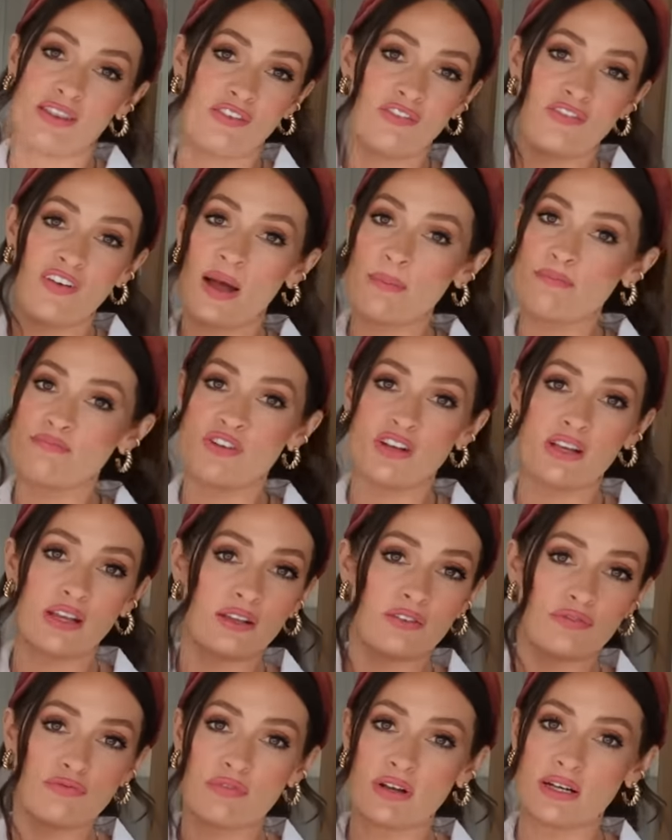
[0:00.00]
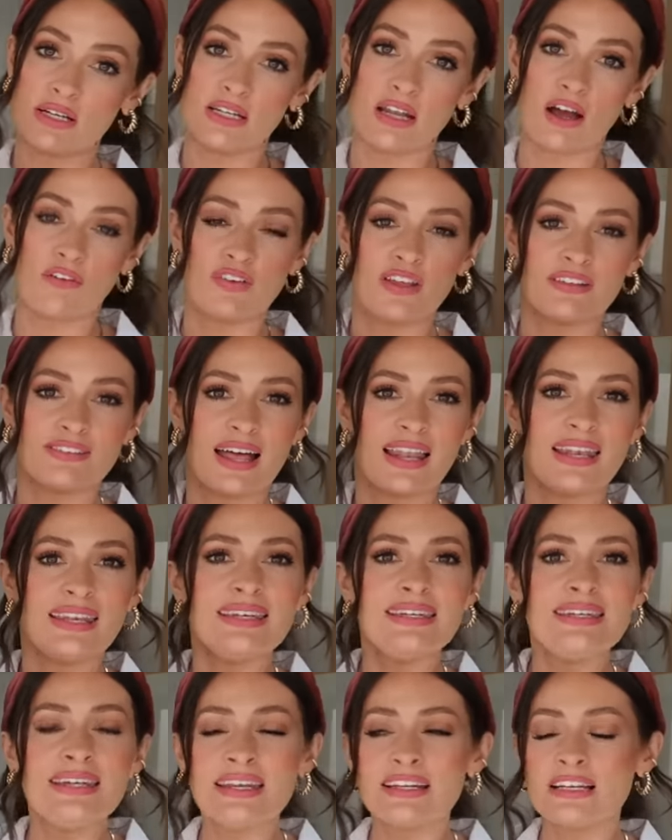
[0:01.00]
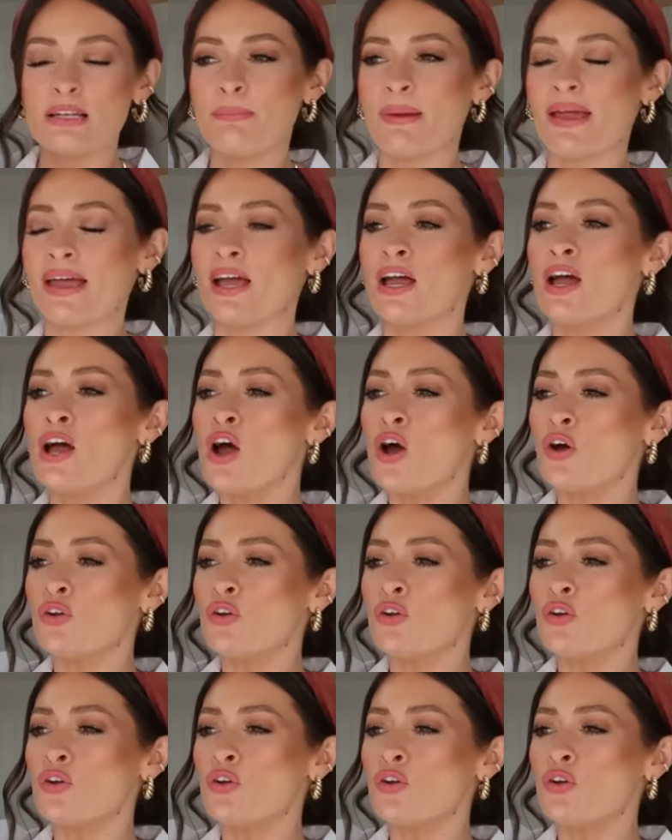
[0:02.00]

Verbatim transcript: The fabric is really lovely. It's that little bit,